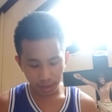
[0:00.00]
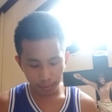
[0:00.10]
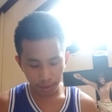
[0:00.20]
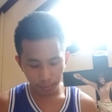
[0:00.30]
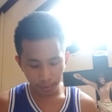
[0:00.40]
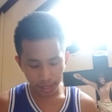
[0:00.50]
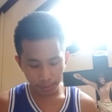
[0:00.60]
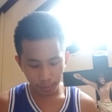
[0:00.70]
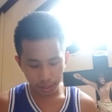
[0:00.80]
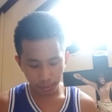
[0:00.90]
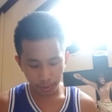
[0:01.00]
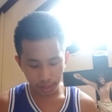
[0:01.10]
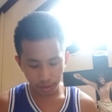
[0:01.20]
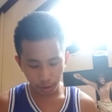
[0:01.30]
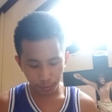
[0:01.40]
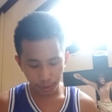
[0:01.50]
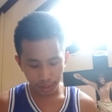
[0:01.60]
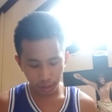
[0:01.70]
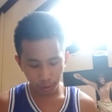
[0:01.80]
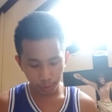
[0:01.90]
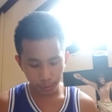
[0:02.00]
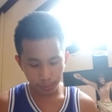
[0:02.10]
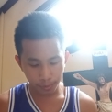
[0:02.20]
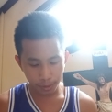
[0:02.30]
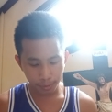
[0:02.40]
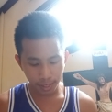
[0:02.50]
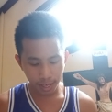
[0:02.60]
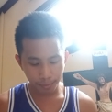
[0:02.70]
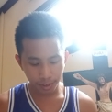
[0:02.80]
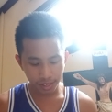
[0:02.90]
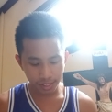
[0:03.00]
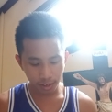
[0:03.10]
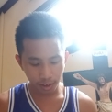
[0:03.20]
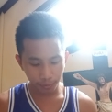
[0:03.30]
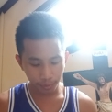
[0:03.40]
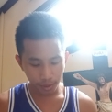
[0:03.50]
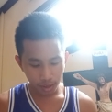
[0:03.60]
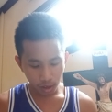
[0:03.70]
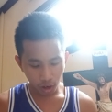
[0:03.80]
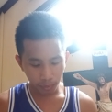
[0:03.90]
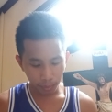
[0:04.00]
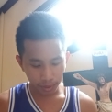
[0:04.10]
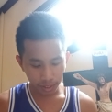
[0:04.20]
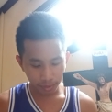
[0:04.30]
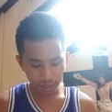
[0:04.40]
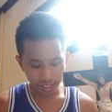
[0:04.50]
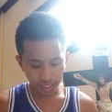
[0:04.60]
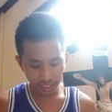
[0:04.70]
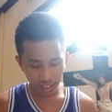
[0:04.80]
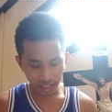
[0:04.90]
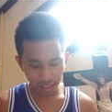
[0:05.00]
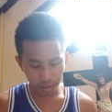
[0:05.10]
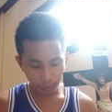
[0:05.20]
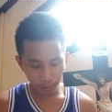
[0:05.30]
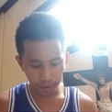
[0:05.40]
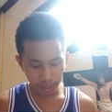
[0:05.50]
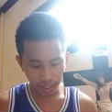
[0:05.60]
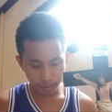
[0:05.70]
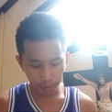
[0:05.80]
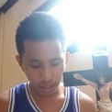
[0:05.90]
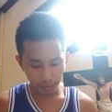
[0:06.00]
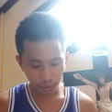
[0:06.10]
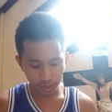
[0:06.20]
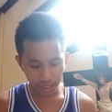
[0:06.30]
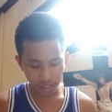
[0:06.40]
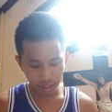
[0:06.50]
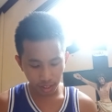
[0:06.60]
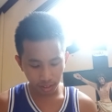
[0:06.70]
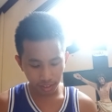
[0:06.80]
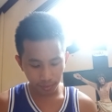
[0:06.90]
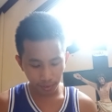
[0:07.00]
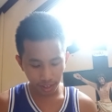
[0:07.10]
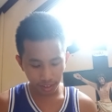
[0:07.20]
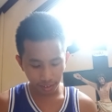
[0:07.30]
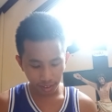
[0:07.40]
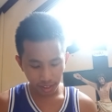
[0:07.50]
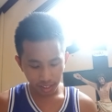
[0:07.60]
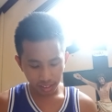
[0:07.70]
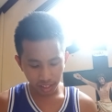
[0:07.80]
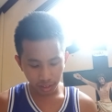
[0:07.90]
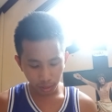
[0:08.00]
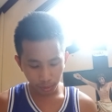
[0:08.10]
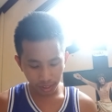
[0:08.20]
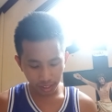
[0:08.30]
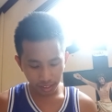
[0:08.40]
it the best parts. It was an offering. The Lord was pleased with Abel and his offering, but he rejected Cain and his offering. Cain became fierce and he called him anger. Then the Lord